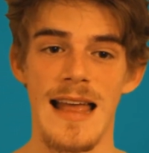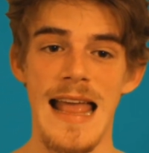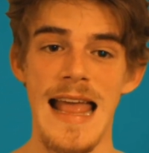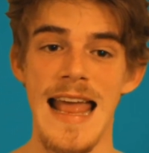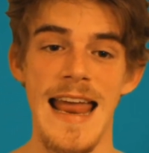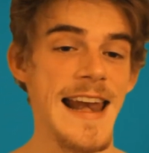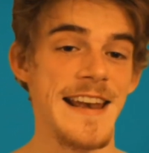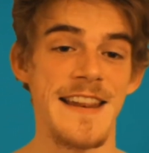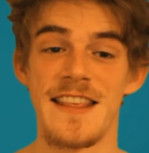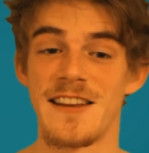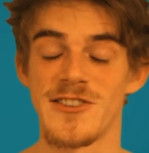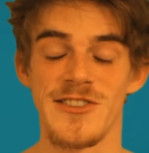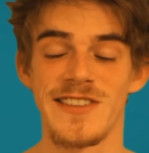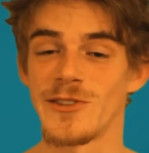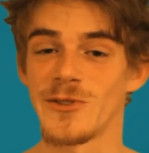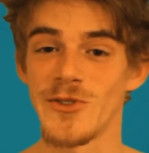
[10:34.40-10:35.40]
And they're
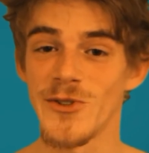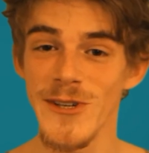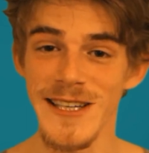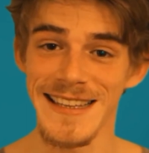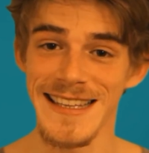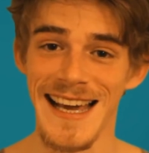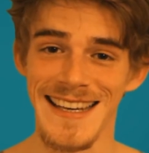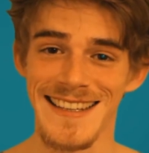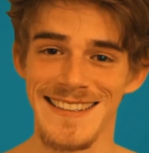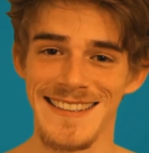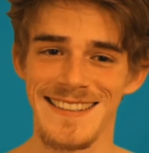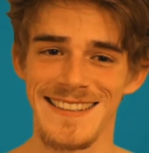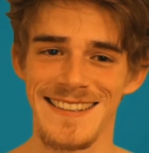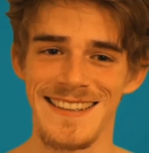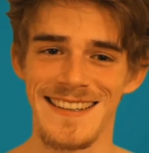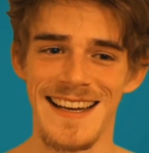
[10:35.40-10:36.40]
still doing that.
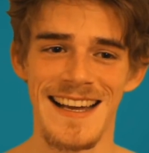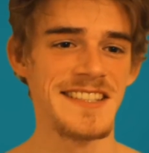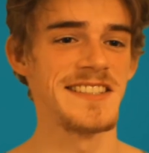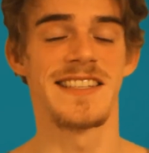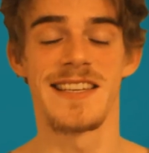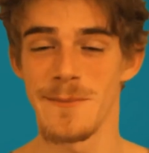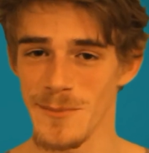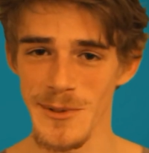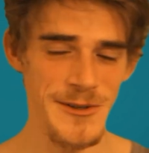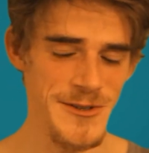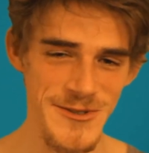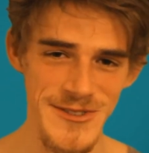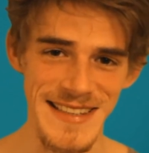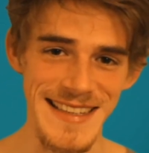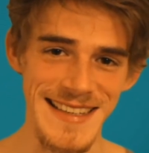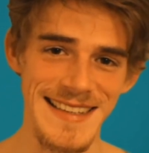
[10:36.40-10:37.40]
And Tim
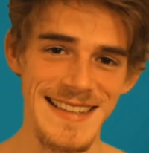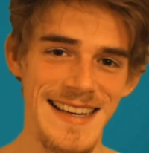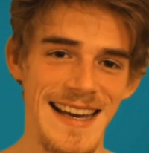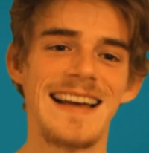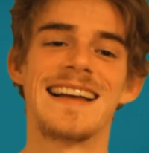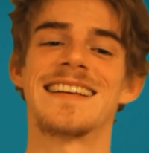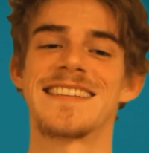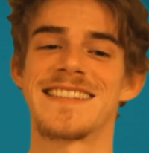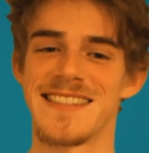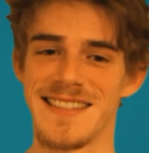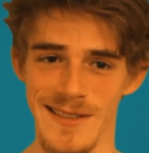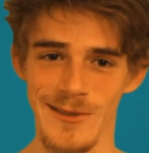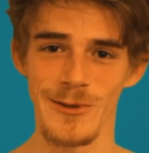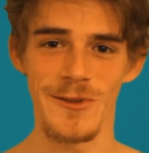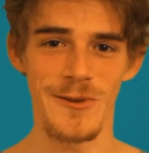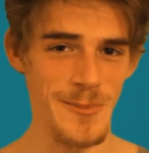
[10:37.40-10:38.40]
Berners-Lee is
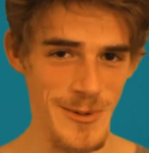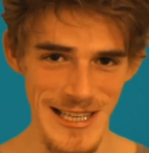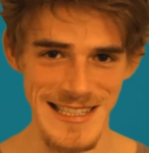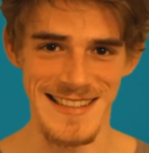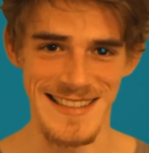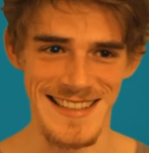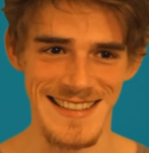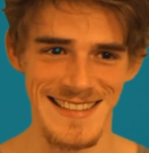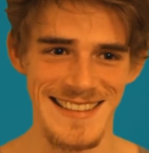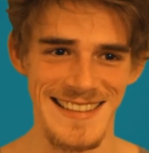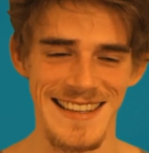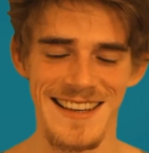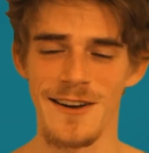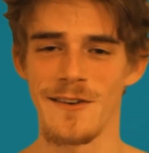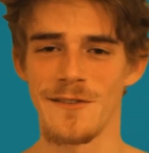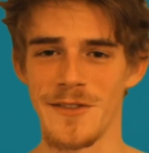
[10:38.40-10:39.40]
still the president
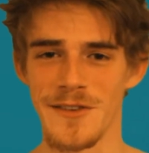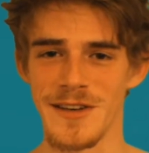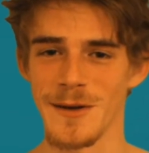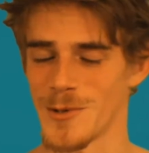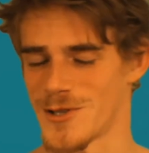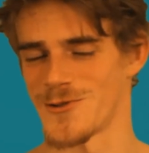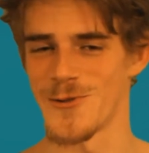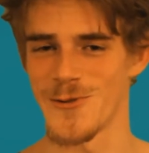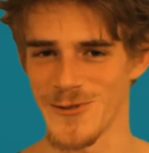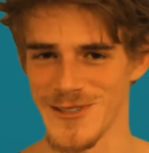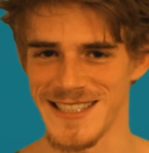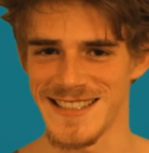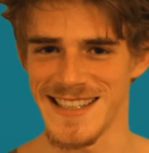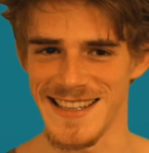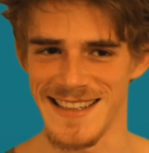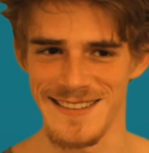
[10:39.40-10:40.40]
of the
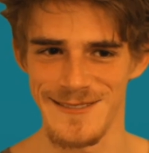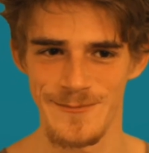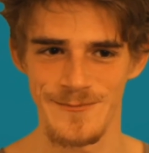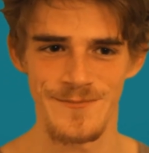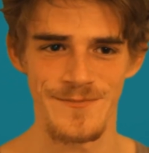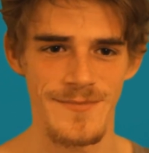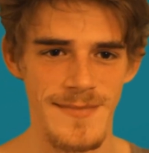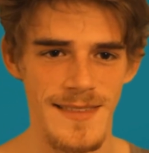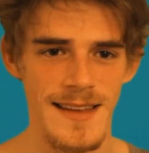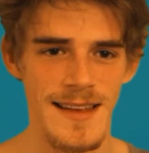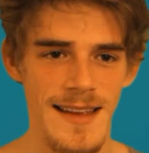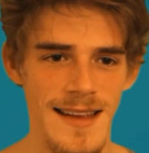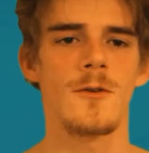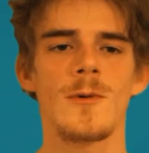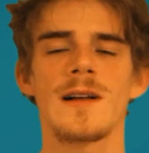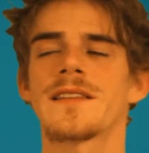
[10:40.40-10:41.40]
W3C.
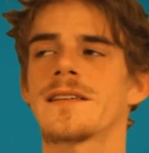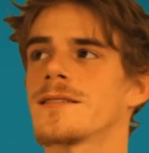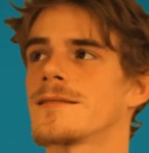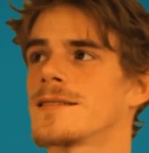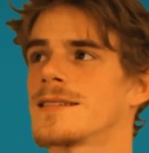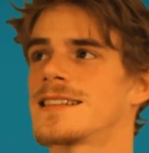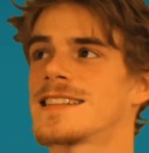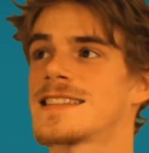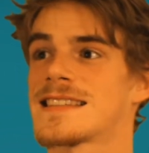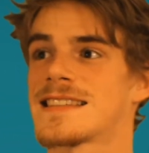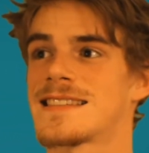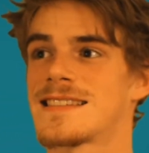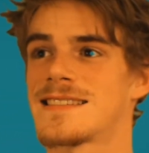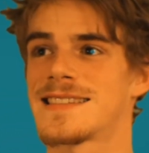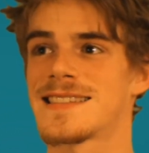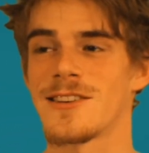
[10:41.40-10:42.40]
While there is
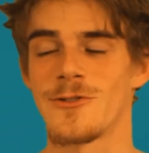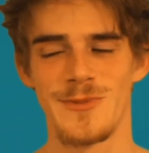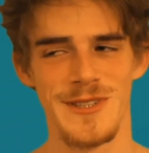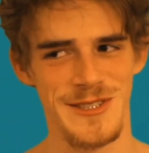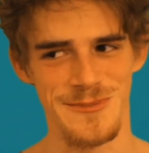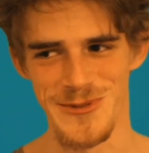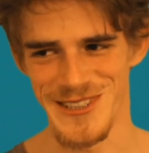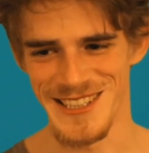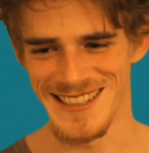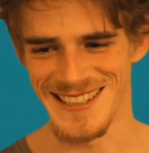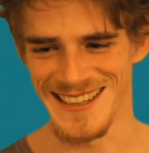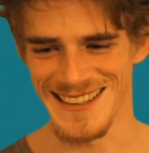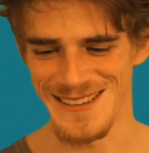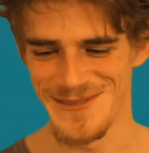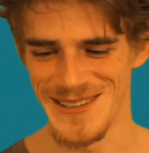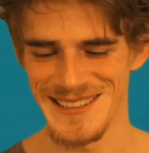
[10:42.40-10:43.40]
so much more to
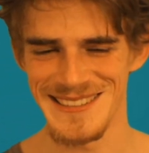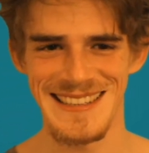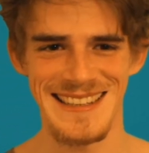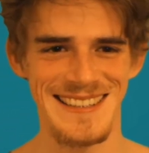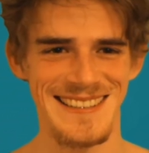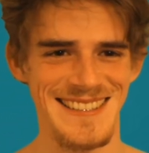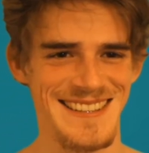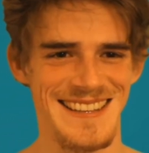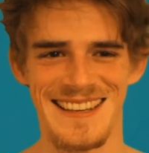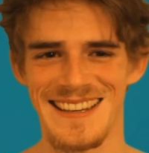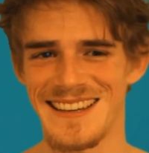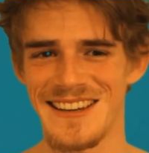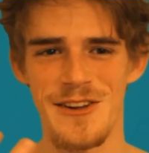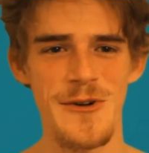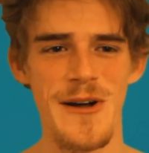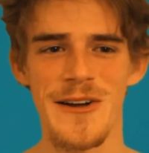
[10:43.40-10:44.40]
talk about, there's
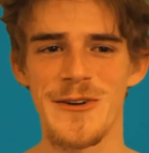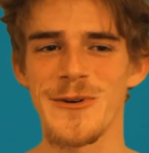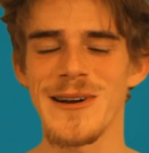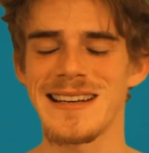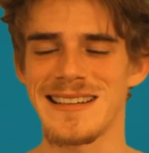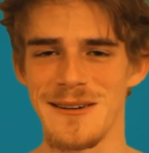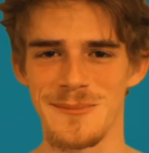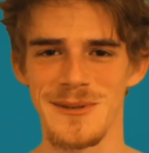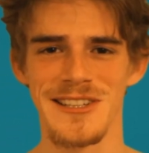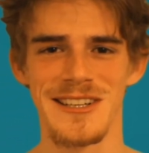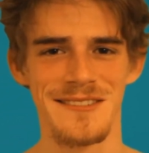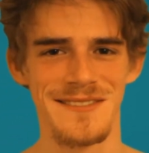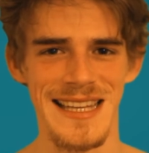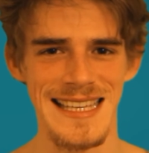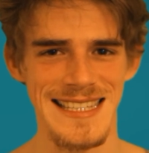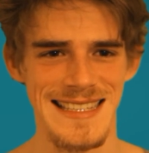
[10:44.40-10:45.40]
a great number
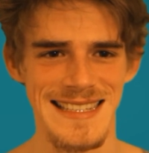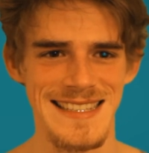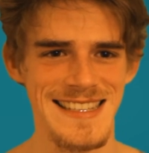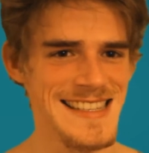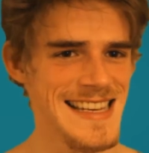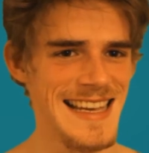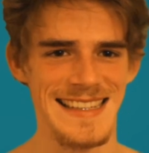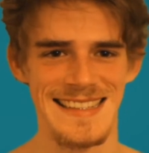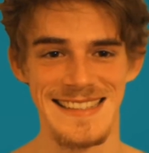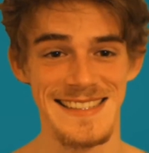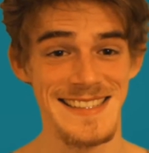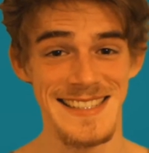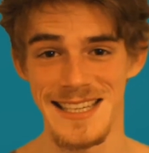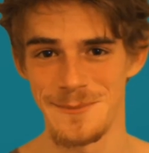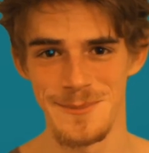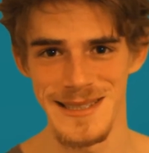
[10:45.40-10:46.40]
of lessons and
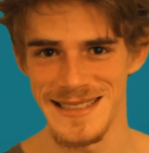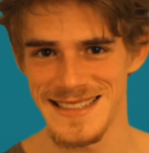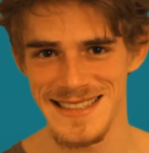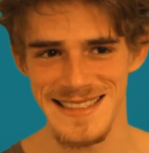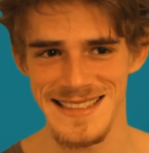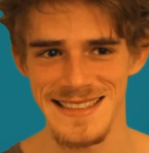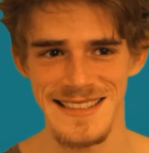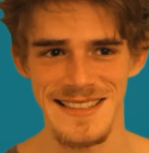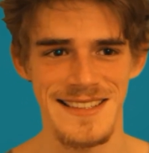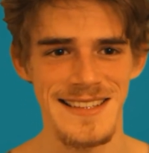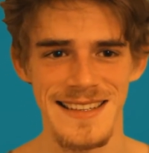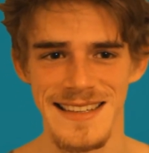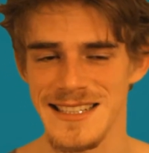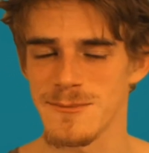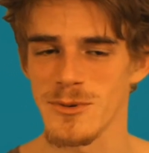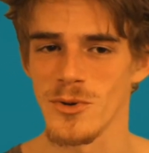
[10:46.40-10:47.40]
tidbits to
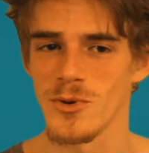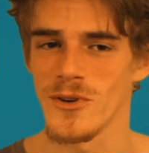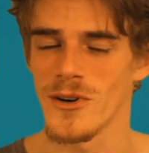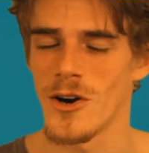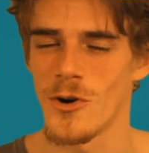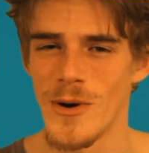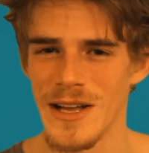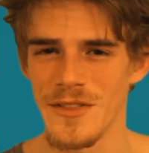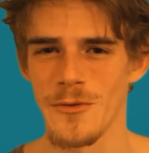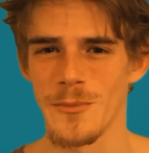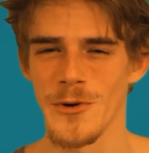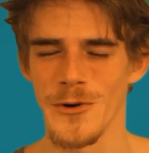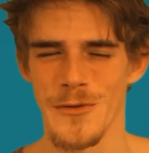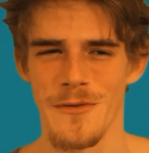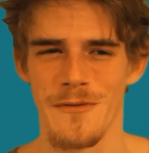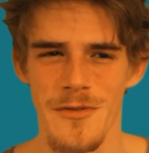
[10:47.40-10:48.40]
explore around the
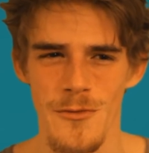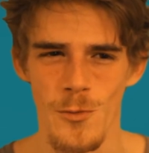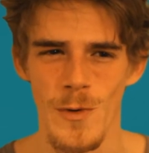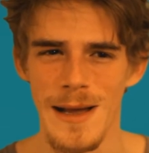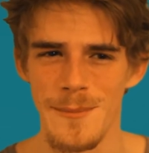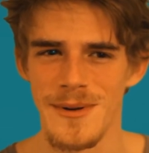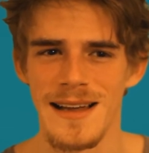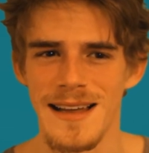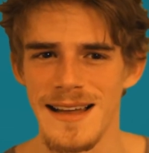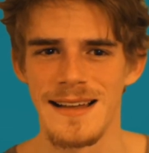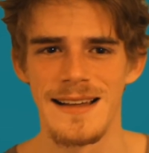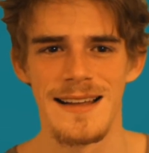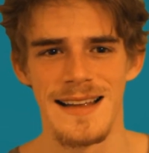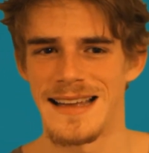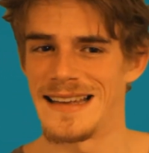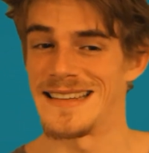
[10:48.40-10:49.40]
birth of the web
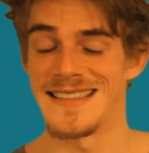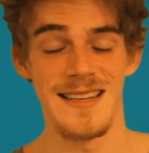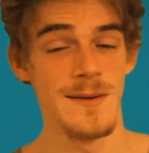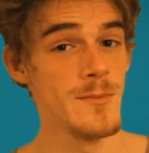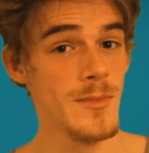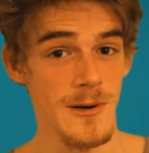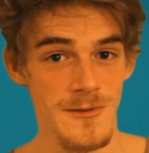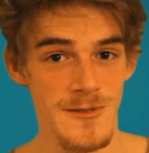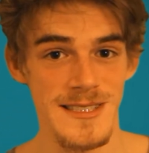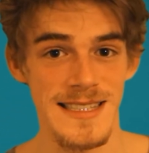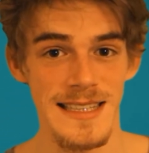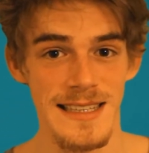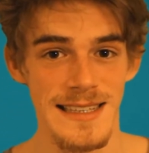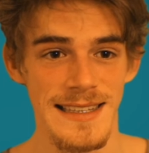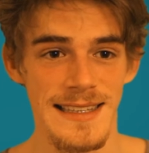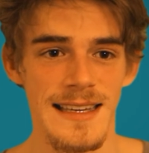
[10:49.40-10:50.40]
and Tim
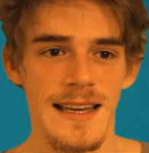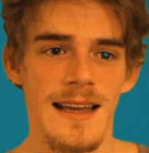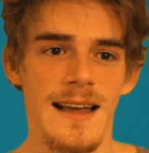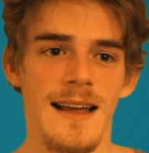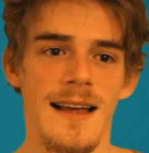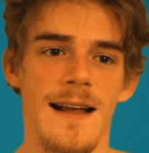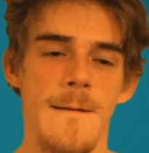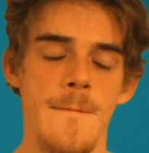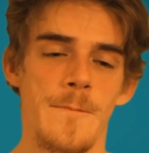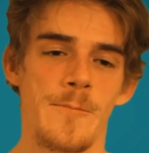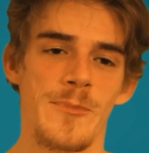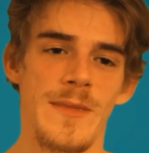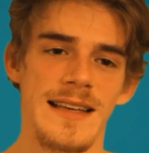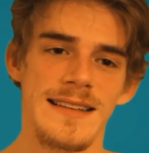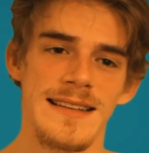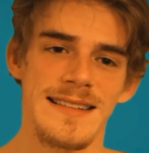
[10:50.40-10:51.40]
Berners-Lee.
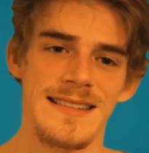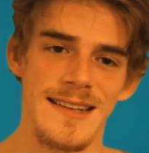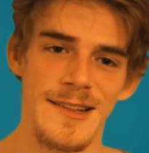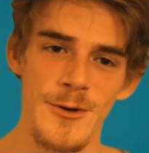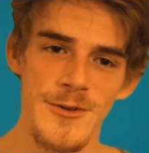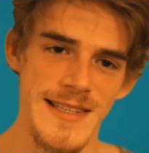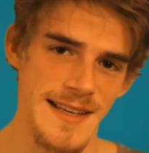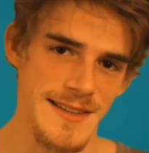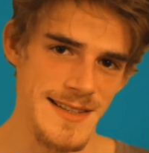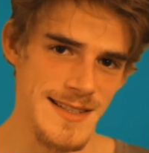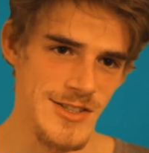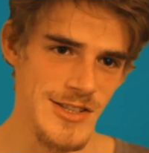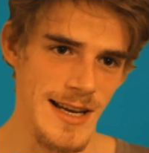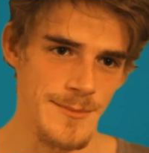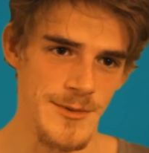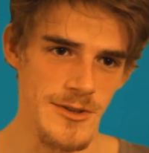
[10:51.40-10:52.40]
I'd like to close out this
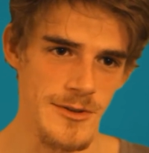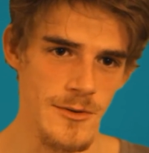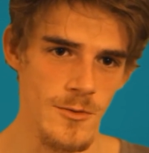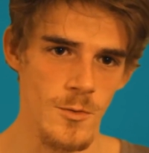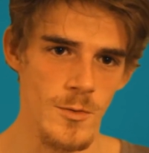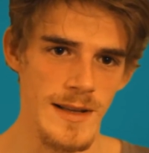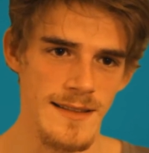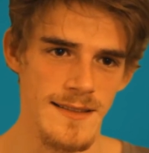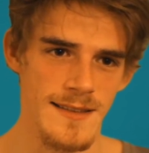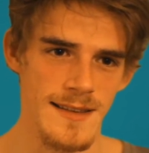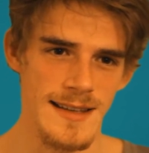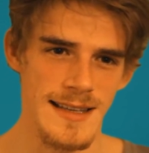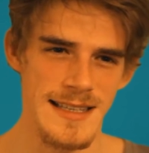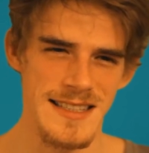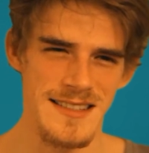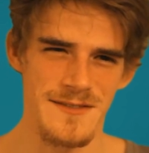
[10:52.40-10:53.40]
chapter with
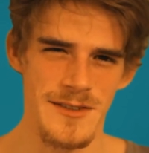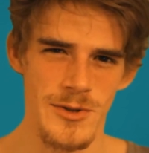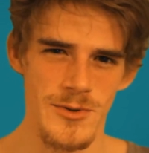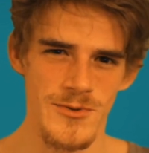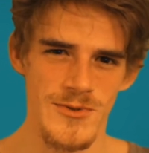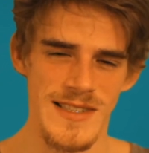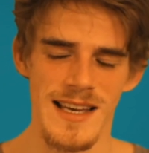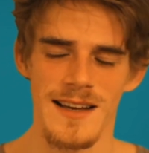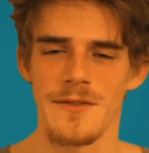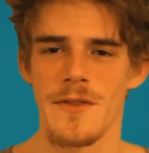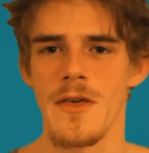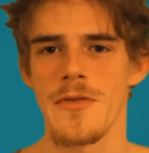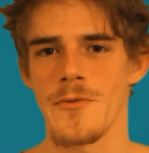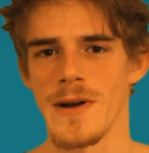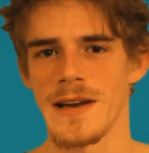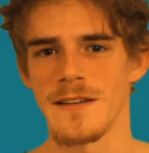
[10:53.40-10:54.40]
his views on the
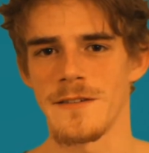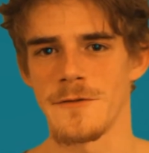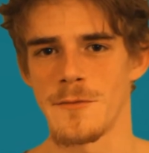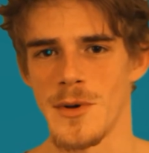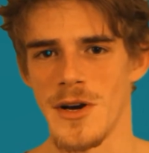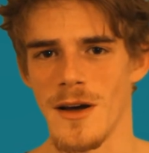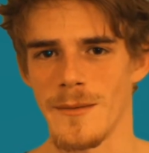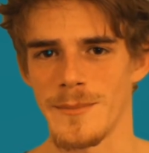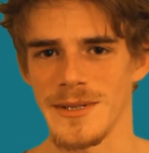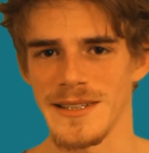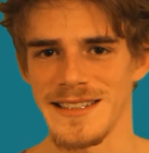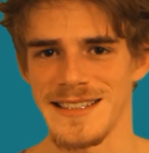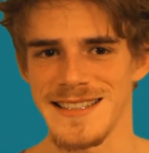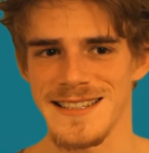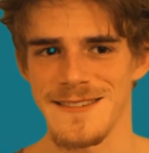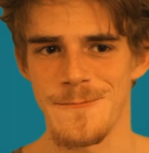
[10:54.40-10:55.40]
threat of
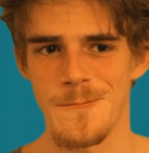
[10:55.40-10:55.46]
monopolies.